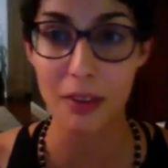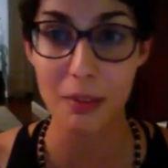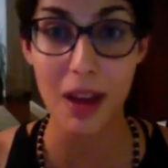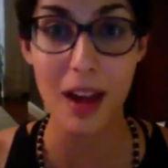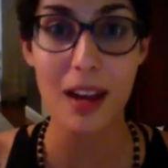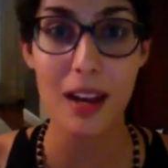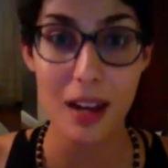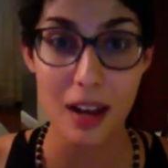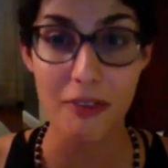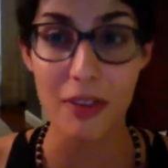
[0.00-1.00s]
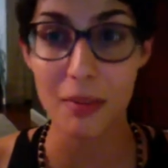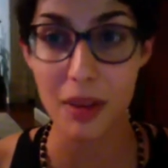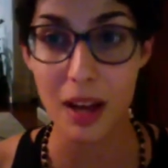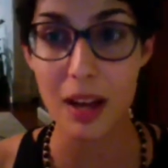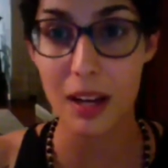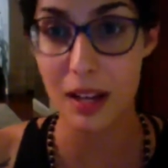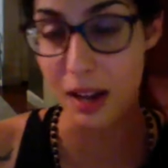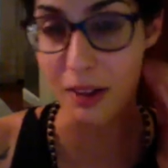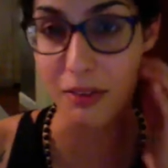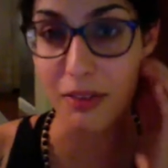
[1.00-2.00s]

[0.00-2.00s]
I'm not enough. I'm not enough.